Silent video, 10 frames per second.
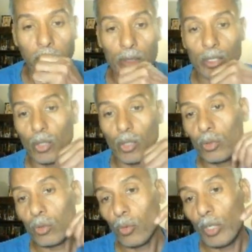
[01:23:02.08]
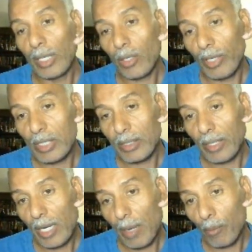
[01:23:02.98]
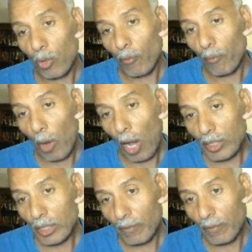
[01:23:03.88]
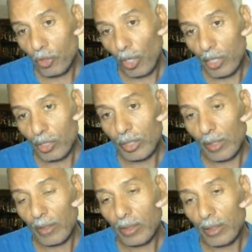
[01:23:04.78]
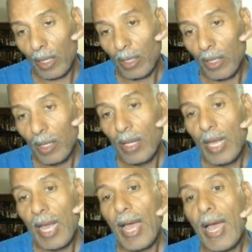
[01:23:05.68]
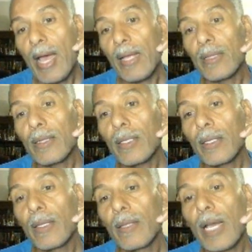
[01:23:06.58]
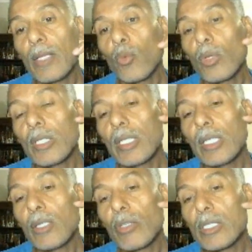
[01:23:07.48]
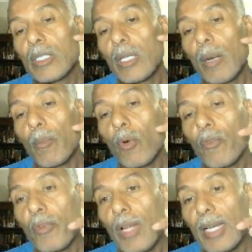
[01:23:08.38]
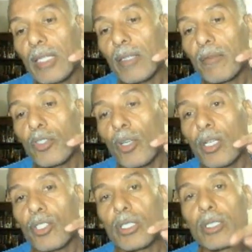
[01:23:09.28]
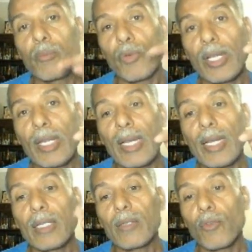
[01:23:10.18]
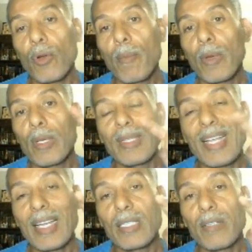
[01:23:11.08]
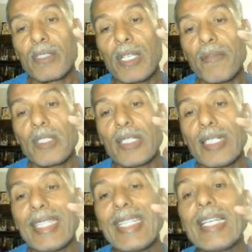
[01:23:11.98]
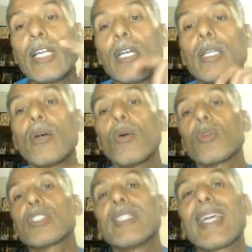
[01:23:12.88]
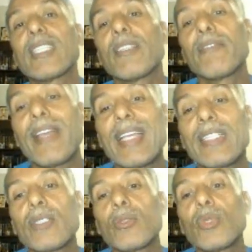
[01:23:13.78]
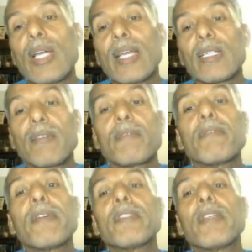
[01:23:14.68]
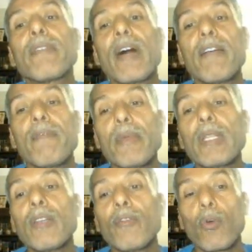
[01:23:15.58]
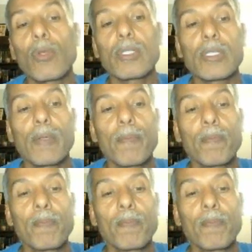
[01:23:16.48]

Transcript: is going to increase the number of positive charges in the cell, and that will decrease the number of negative charges, bringing it from negative 70 or negative 80 to negative 55 millivolts.